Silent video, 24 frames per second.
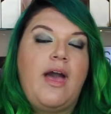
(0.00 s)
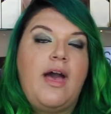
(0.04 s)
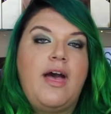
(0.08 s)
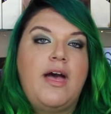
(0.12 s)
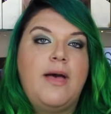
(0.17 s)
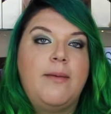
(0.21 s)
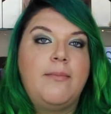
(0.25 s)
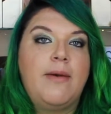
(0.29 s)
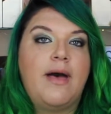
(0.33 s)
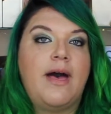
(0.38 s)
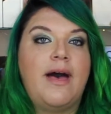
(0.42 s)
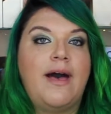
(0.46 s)

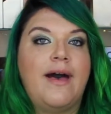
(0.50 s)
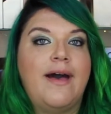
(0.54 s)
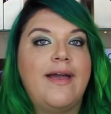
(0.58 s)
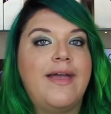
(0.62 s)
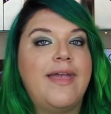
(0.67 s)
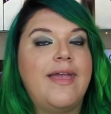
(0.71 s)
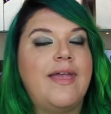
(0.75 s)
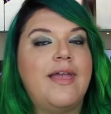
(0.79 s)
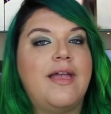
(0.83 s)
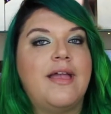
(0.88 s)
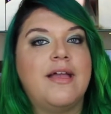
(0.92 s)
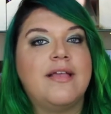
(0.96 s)

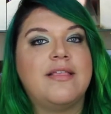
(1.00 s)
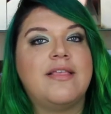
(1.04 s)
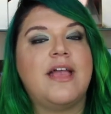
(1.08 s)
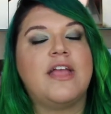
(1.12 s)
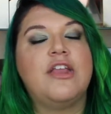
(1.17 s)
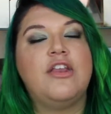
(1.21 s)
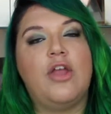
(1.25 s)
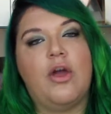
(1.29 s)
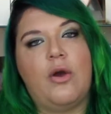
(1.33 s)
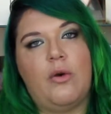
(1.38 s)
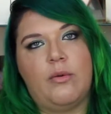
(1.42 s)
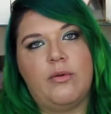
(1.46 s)
Because I
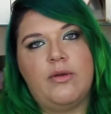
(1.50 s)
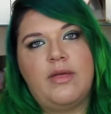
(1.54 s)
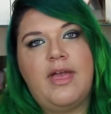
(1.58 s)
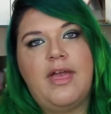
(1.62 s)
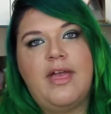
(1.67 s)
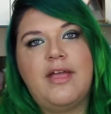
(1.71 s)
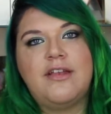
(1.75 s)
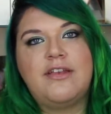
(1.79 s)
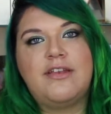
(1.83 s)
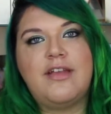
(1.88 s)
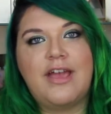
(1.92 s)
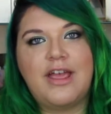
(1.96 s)
know
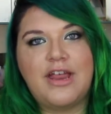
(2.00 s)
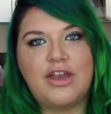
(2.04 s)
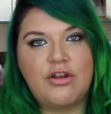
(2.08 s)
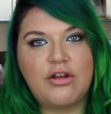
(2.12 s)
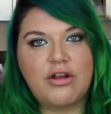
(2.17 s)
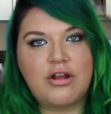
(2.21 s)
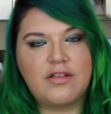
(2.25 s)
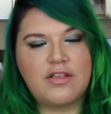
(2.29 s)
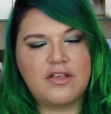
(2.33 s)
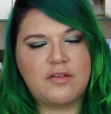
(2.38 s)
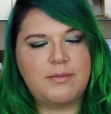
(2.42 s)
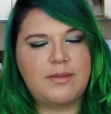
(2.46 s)
dyeing your
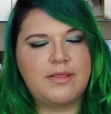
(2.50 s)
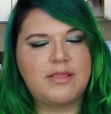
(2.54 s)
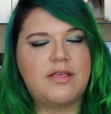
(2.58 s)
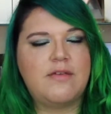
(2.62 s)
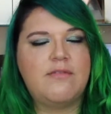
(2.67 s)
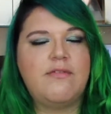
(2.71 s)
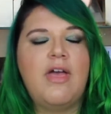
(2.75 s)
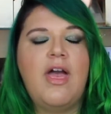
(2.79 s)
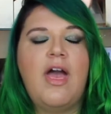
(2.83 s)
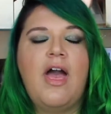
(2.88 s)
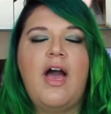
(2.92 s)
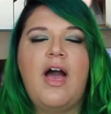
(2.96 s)
hair is expensive.